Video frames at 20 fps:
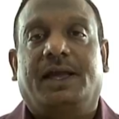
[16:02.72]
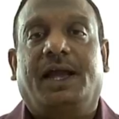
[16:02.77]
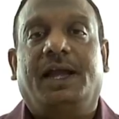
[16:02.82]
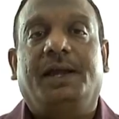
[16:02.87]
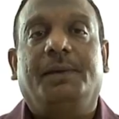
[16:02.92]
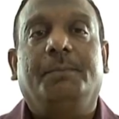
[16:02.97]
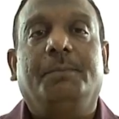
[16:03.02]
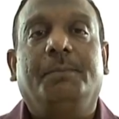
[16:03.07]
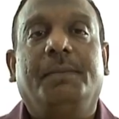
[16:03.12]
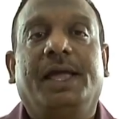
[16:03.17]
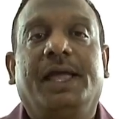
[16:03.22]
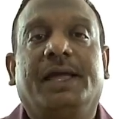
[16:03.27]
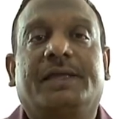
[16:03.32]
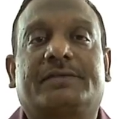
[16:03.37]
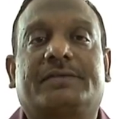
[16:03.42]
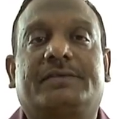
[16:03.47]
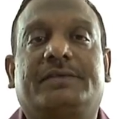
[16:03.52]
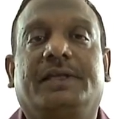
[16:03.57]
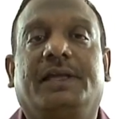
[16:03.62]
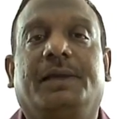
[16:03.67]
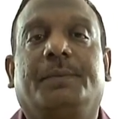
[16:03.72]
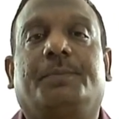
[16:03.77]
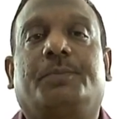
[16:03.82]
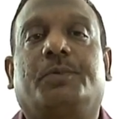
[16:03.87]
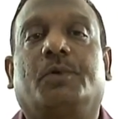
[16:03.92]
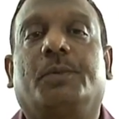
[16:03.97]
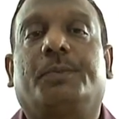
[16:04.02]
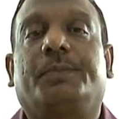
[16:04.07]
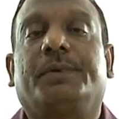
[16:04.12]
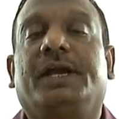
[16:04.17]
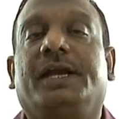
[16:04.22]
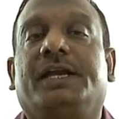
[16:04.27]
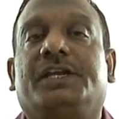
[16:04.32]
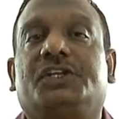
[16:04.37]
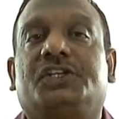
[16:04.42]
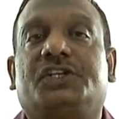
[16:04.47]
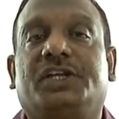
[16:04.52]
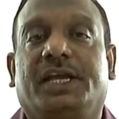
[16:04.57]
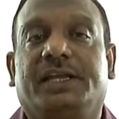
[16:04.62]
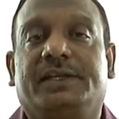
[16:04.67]
and makes the
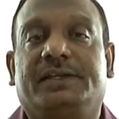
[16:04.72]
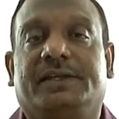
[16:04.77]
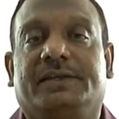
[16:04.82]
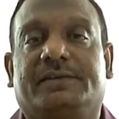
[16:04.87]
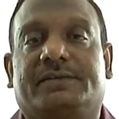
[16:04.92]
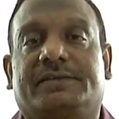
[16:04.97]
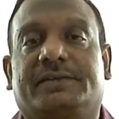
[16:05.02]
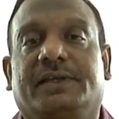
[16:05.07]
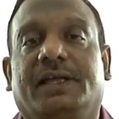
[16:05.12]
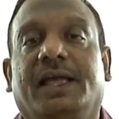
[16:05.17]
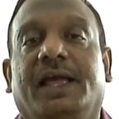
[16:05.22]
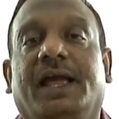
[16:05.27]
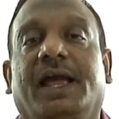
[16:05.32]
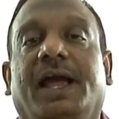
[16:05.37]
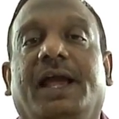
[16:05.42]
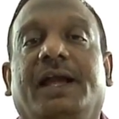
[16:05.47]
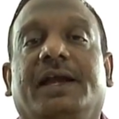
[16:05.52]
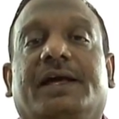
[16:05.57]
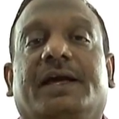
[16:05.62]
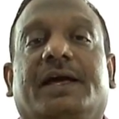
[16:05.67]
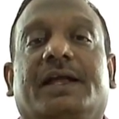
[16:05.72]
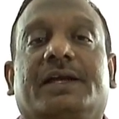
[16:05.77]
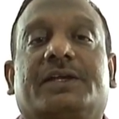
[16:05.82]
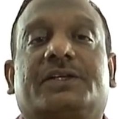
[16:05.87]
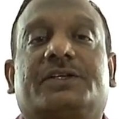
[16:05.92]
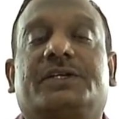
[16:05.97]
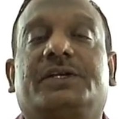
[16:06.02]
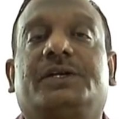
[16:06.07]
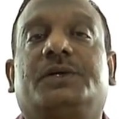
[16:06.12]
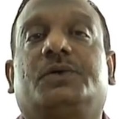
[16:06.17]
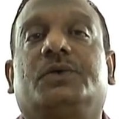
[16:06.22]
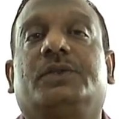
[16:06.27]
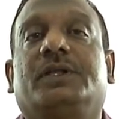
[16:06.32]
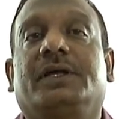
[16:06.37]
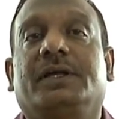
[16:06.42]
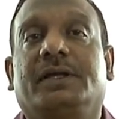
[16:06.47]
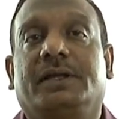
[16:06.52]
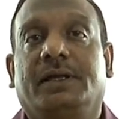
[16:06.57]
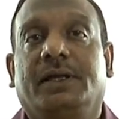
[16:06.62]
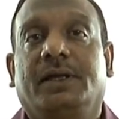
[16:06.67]
appropriate changes and correction to
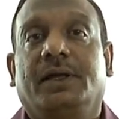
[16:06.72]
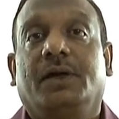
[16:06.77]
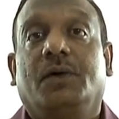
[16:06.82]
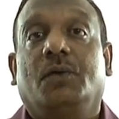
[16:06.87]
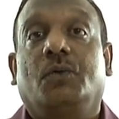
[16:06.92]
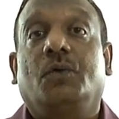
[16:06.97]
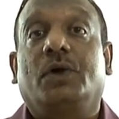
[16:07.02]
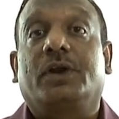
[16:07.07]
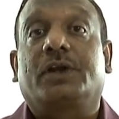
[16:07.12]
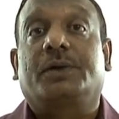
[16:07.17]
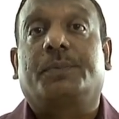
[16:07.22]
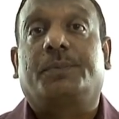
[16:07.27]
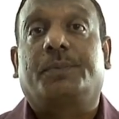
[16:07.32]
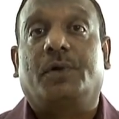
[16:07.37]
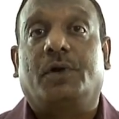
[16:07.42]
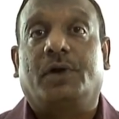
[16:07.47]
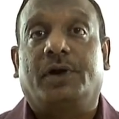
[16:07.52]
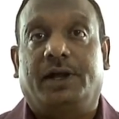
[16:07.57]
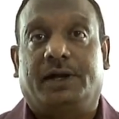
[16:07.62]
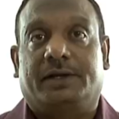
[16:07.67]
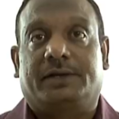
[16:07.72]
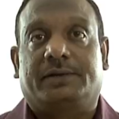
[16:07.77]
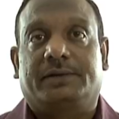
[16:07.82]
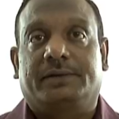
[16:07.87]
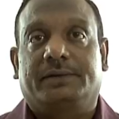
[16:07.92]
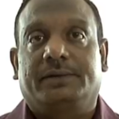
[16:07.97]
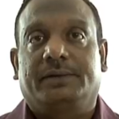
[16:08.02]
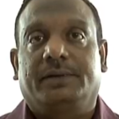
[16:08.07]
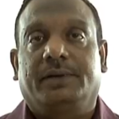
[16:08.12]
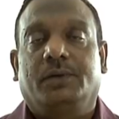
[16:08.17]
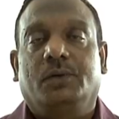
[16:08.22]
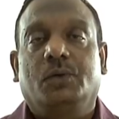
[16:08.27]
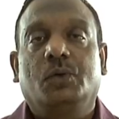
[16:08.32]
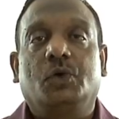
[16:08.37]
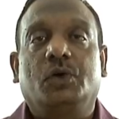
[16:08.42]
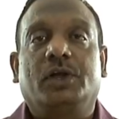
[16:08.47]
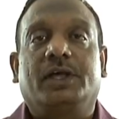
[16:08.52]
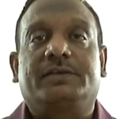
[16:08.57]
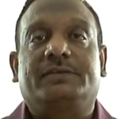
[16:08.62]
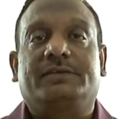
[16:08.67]
the work product.
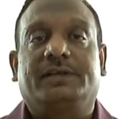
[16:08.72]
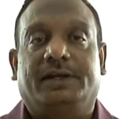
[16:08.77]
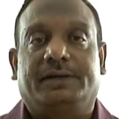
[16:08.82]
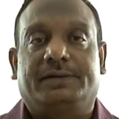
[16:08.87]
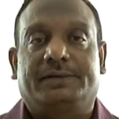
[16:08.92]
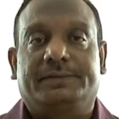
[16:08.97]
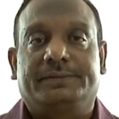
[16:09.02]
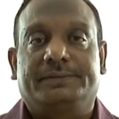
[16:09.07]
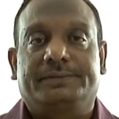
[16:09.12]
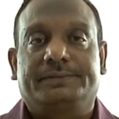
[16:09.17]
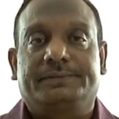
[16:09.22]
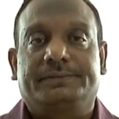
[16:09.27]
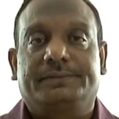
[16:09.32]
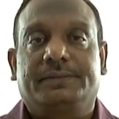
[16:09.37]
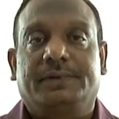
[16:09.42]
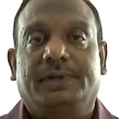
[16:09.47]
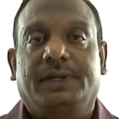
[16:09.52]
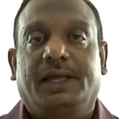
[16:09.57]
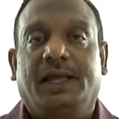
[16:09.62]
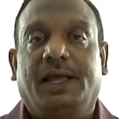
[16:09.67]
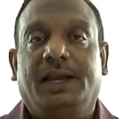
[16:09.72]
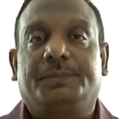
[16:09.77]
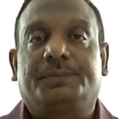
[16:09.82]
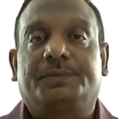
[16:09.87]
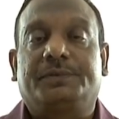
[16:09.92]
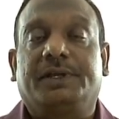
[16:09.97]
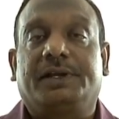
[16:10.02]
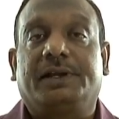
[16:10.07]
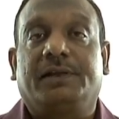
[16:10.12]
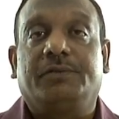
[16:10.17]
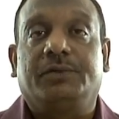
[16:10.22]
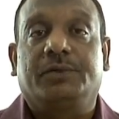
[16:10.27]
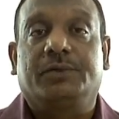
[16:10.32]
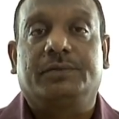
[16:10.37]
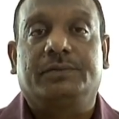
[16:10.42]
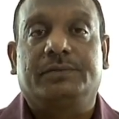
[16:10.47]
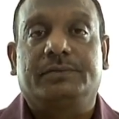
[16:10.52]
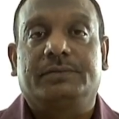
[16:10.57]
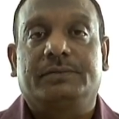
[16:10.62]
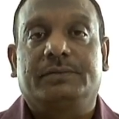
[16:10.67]
Who does that? Helps the
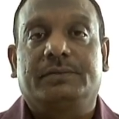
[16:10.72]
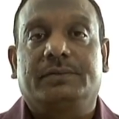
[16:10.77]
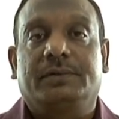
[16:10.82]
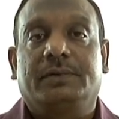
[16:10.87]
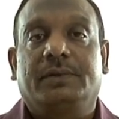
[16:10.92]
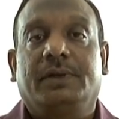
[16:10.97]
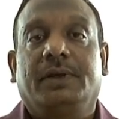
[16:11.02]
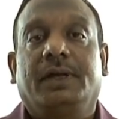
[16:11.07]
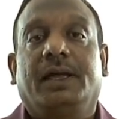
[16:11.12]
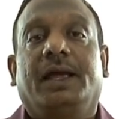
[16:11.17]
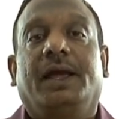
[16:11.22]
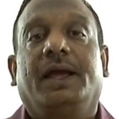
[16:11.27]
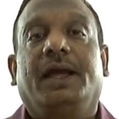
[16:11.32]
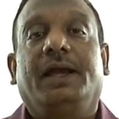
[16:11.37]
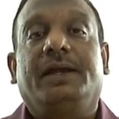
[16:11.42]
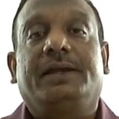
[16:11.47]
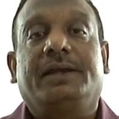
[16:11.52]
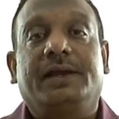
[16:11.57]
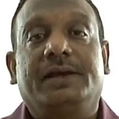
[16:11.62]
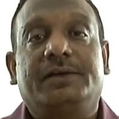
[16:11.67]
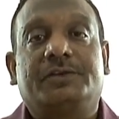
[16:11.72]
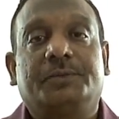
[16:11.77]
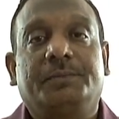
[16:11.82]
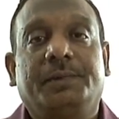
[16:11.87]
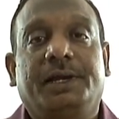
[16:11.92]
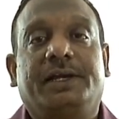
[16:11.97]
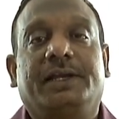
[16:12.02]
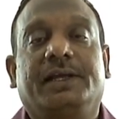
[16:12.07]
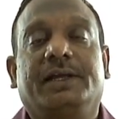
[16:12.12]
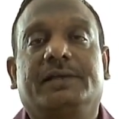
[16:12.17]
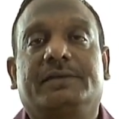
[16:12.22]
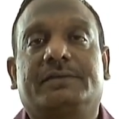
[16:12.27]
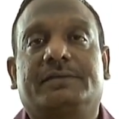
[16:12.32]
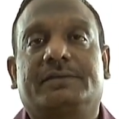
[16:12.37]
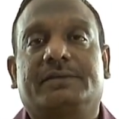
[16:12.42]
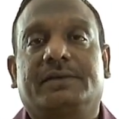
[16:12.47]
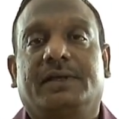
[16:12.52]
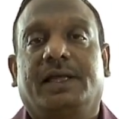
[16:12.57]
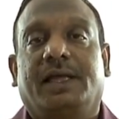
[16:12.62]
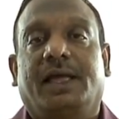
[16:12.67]
review, attends
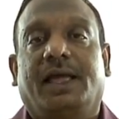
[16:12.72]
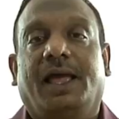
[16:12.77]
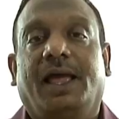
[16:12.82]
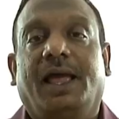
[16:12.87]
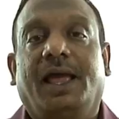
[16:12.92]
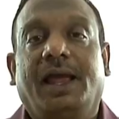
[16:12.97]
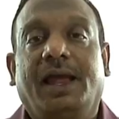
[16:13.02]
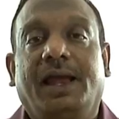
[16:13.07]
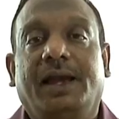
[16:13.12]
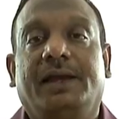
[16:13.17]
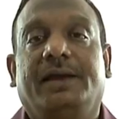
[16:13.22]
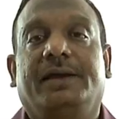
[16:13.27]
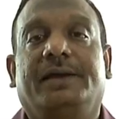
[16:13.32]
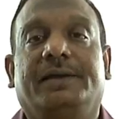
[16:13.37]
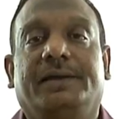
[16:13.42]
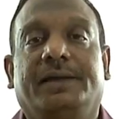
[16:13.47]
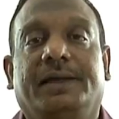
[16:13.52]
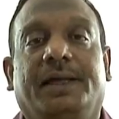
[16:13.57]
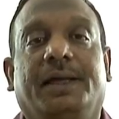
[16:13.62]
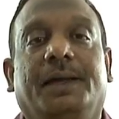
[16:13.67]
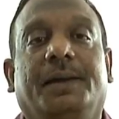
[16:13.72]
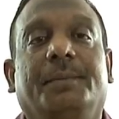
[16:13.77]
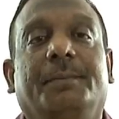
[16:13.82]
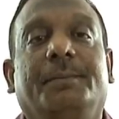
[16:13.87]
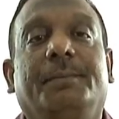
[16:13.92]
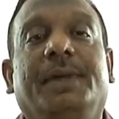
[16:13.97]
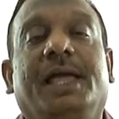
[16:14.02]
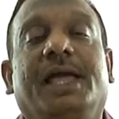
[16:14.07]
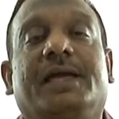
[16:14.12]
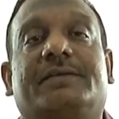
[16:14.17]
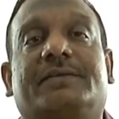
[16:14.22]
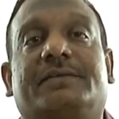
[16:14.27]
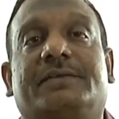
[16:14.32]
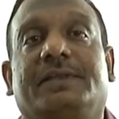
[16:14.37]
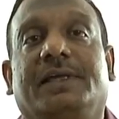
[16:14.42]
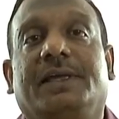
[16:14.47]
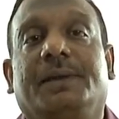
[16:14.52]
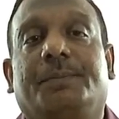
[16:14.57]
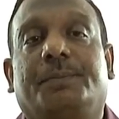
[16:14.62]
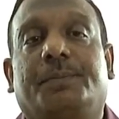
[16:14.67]
meetings and makes
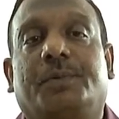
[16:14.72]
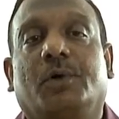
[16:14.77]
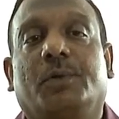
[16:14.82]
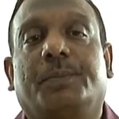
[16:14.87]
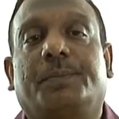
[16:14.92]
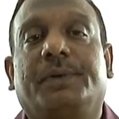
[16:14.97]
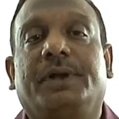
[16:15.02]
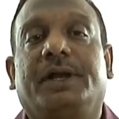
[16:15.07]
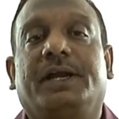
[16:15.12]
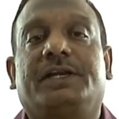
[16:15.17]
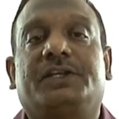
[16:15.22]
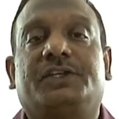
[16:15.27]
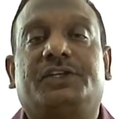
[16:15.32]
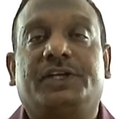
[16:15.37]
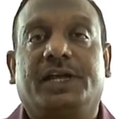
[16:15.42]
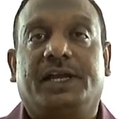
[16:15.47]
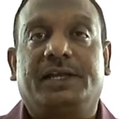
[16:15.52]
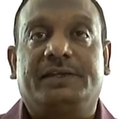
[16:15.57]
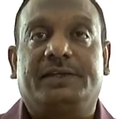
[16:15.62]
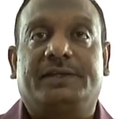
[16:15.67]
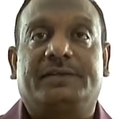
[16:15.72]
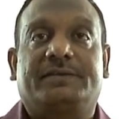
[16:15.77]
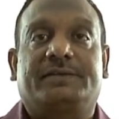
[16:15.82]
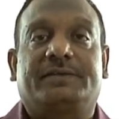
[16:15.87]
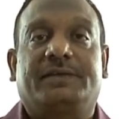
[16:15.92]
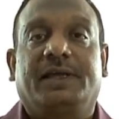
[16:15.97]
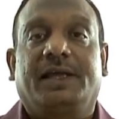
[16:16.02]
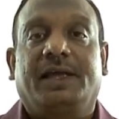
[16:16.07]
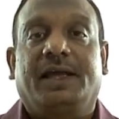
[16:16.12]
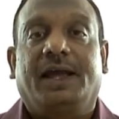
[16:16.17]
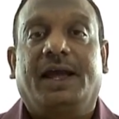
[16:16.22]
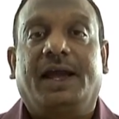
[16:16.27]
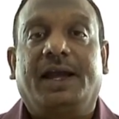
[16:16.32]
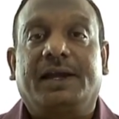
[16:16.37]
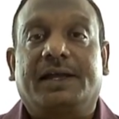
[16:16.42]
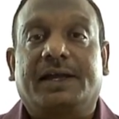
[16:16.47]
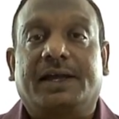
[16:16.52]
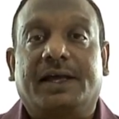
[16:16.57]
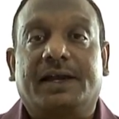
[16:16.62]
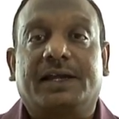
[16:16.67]
the appropriate changes
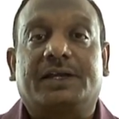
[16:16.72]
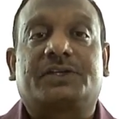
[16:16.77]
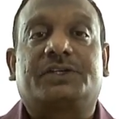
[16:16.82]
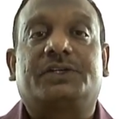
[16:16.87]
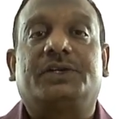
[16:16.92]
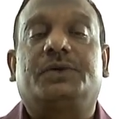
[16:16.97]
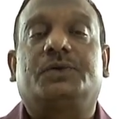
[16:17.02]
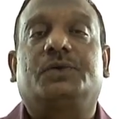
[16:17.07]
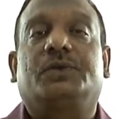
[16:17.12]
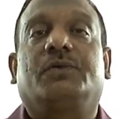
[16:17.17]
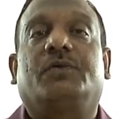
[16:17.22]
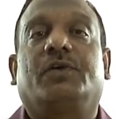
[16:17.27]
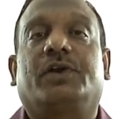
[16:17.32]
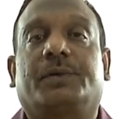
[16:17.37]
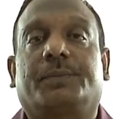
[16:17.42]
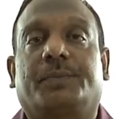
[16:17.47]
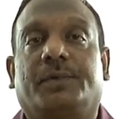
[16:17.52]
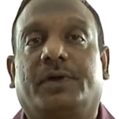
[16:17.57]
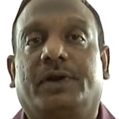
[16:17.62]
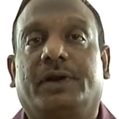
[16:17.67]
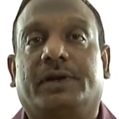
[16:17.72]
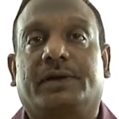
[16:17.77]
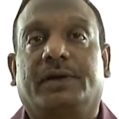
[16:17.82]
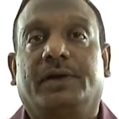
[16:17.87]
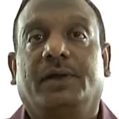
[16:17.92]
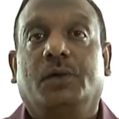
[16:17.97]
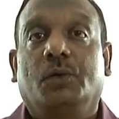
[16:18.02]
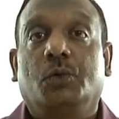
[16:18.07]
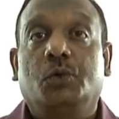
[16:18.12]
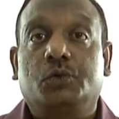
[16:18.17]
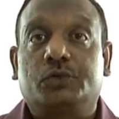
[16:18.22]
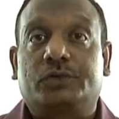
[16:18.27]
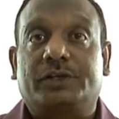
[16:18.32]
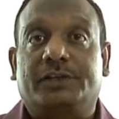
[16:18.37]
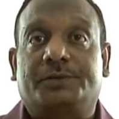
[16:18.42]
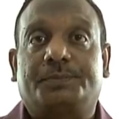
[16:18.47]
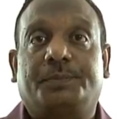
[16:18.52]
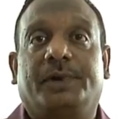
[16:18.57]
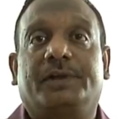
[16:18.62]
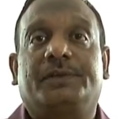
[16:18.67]
and correction to the work product. Whose
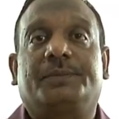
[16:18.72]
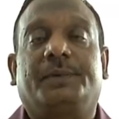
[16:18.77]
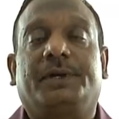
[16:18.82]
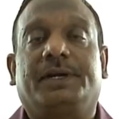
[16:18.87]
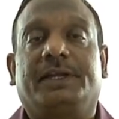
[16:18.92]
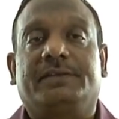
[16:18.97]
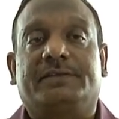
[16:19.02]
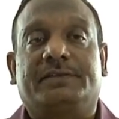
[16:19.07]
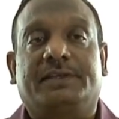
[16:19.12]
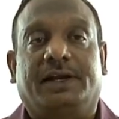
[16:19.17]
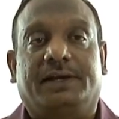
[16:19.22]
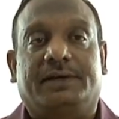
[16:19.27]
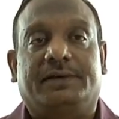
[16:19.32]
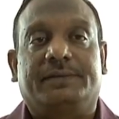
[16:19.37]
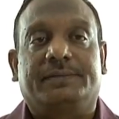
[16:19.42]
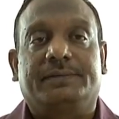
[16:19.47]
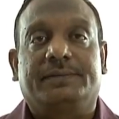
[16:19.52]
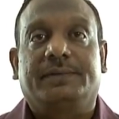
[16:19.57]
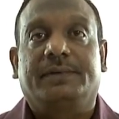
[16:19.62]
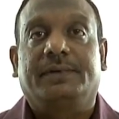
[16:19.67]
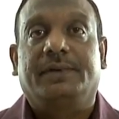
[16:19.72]
responsibility is that?